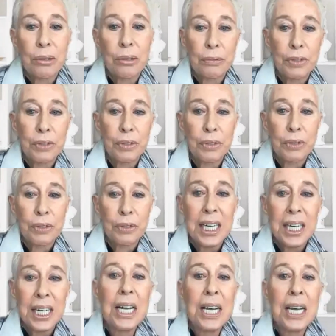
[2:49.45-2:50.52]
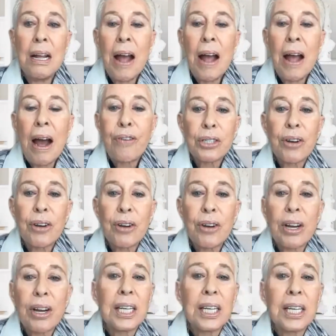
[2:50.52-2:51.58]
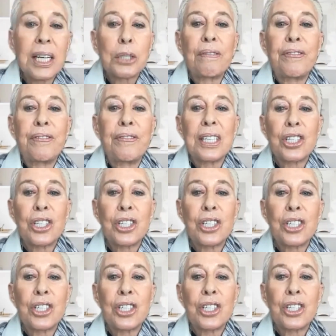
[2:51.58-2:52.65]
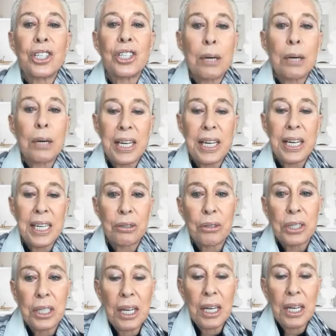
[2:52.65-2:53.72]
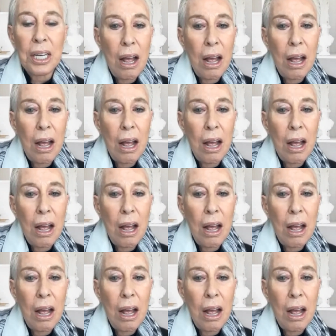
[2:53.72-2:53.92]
Christopher Stein, how frustrating it is when physicians can't provide answers.